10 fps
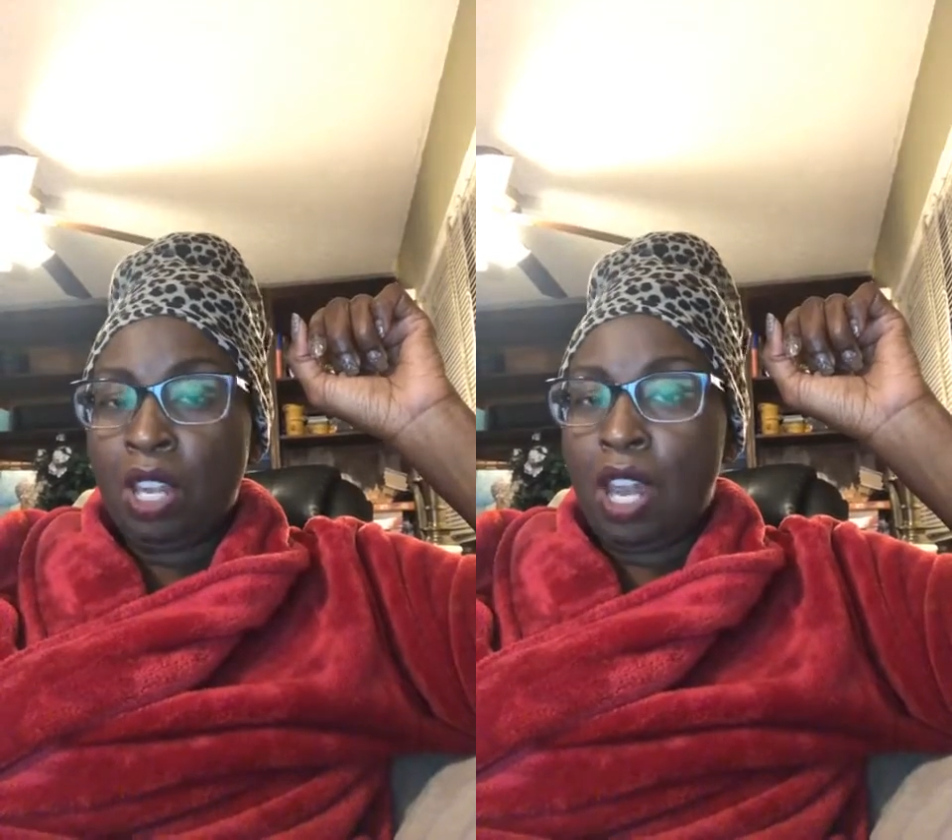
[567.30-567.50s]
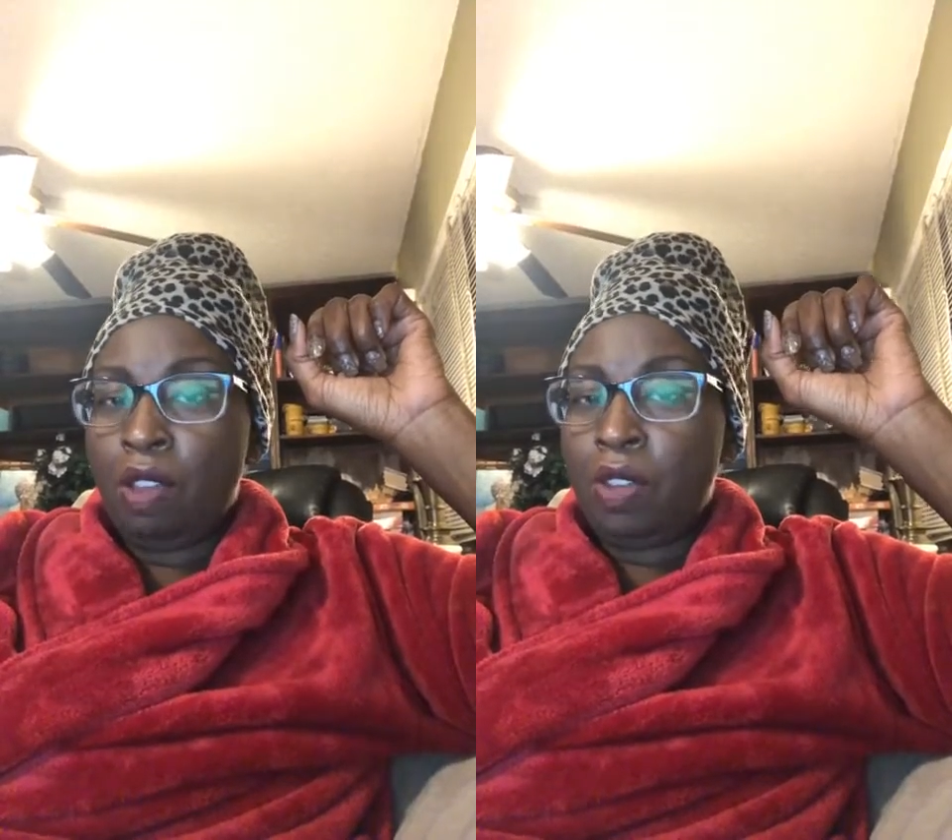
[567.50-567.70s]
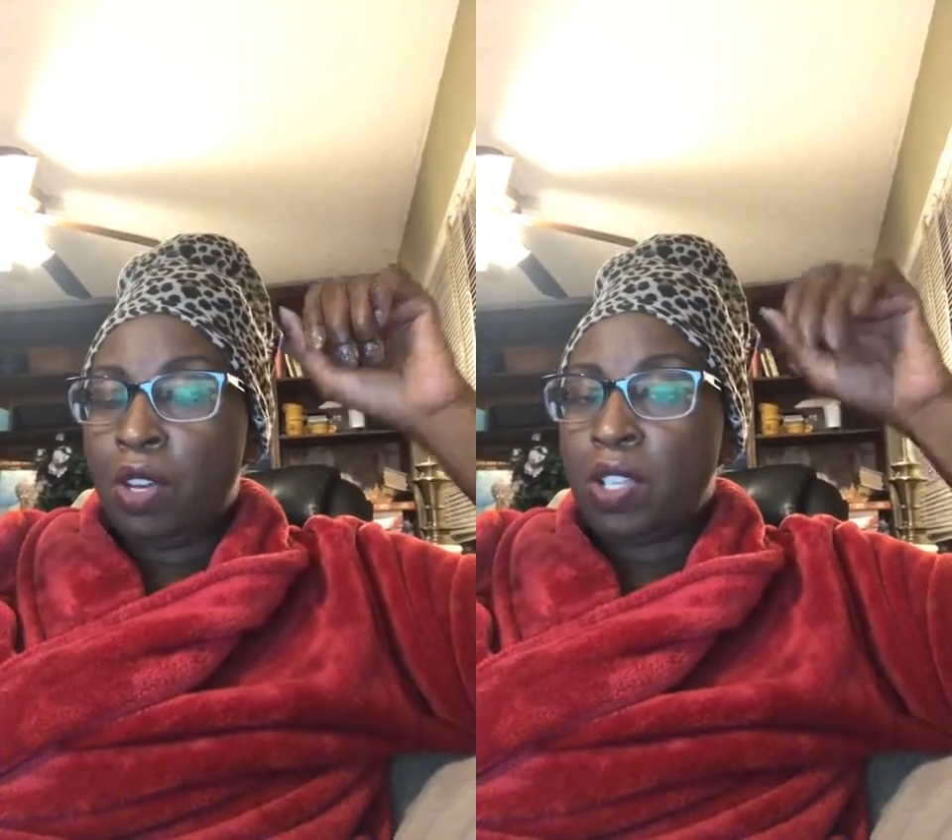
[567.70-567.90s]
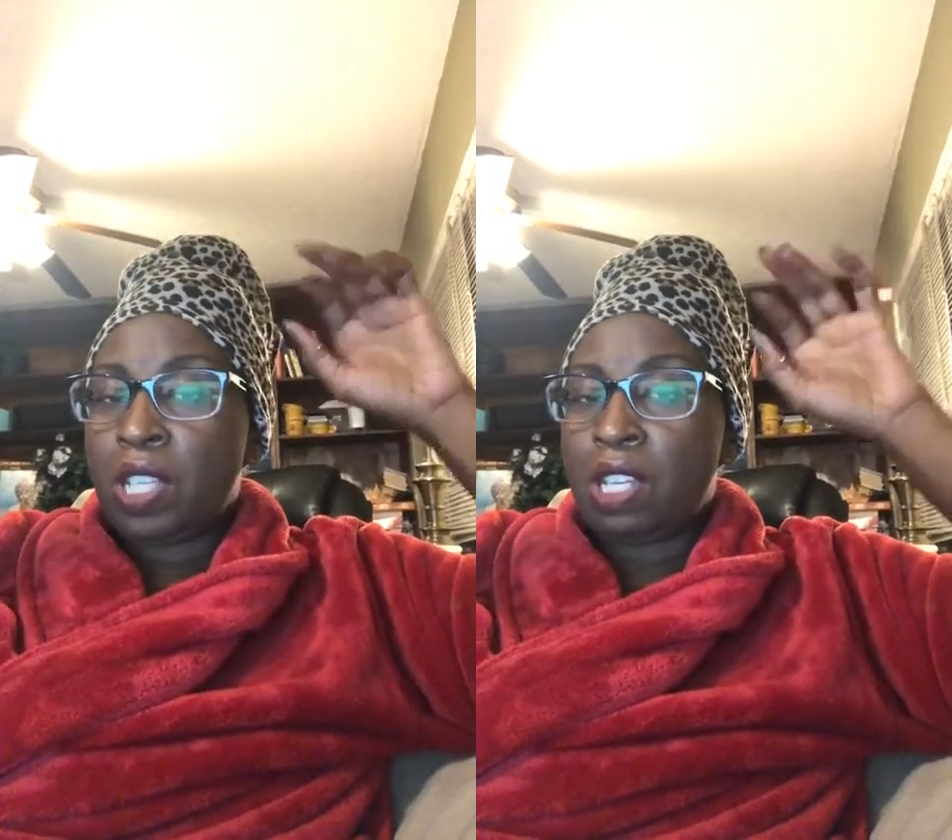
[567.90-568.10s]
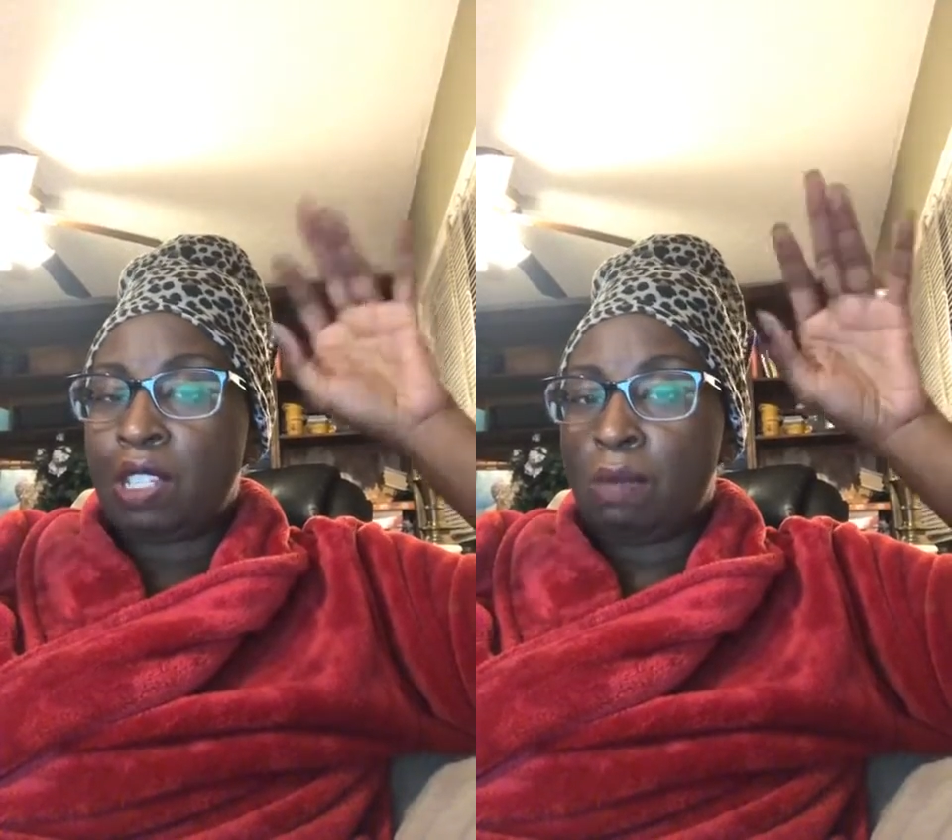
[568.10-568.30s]
Now, there are
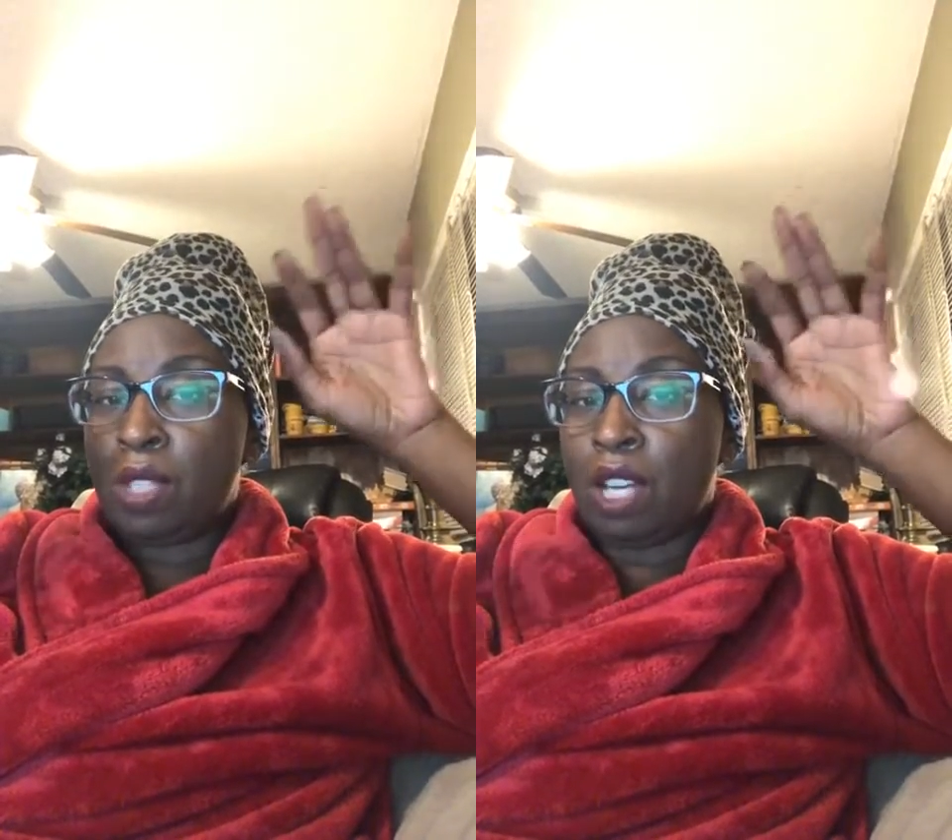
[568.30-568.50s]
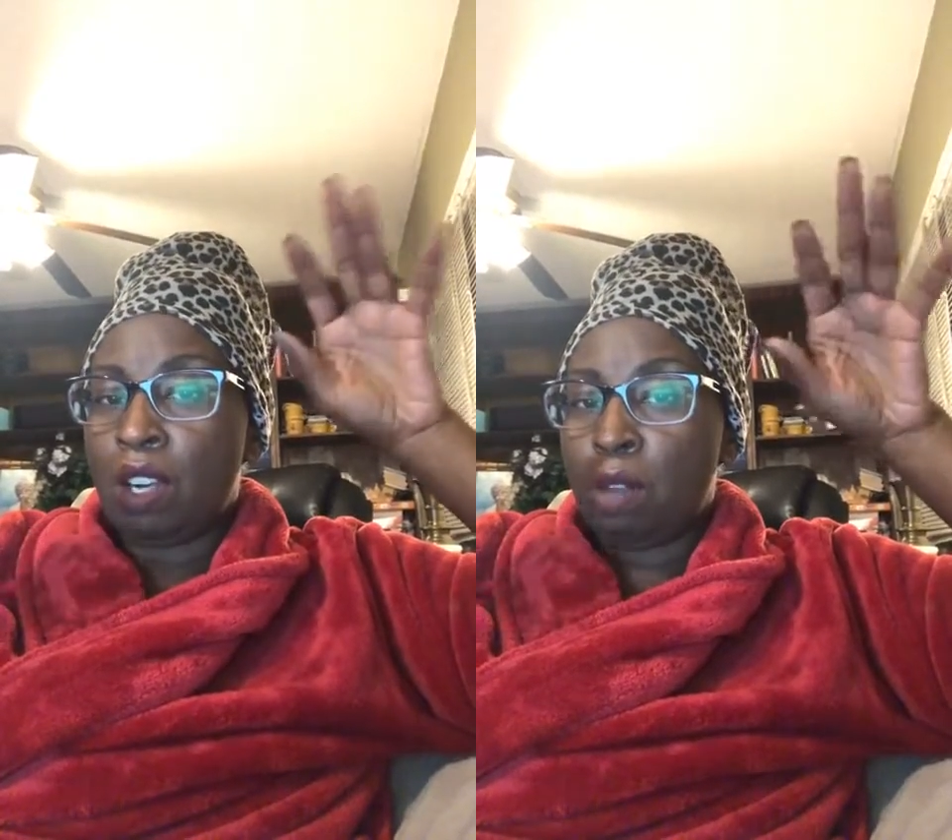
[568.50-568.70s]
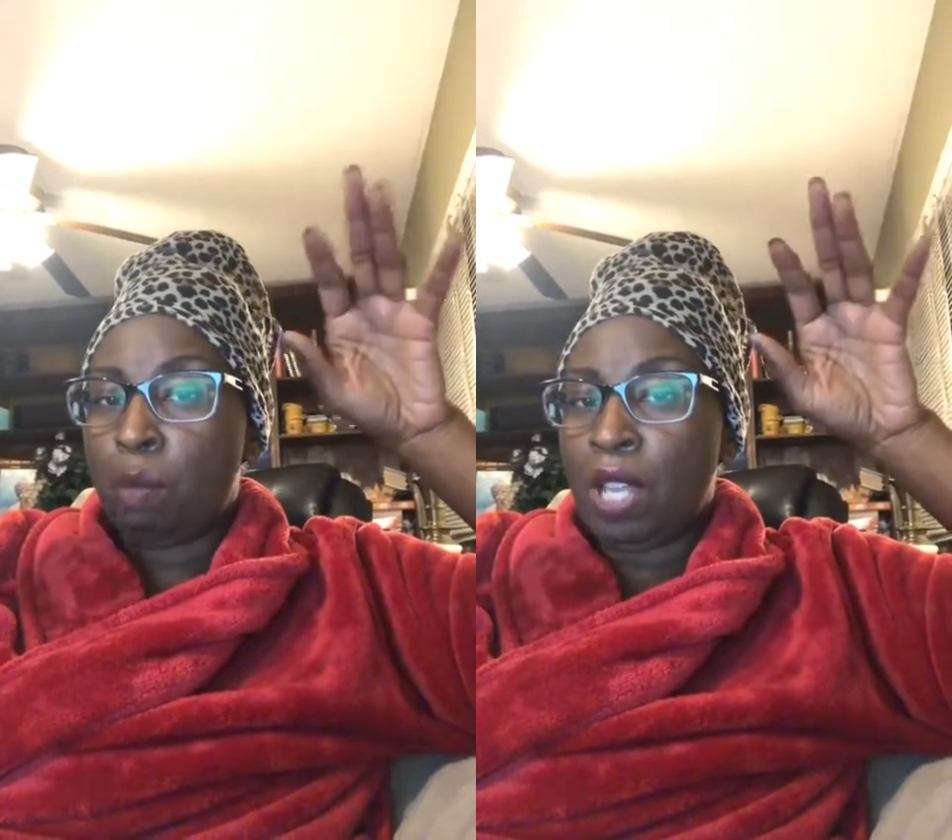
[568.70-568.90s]
systems that are in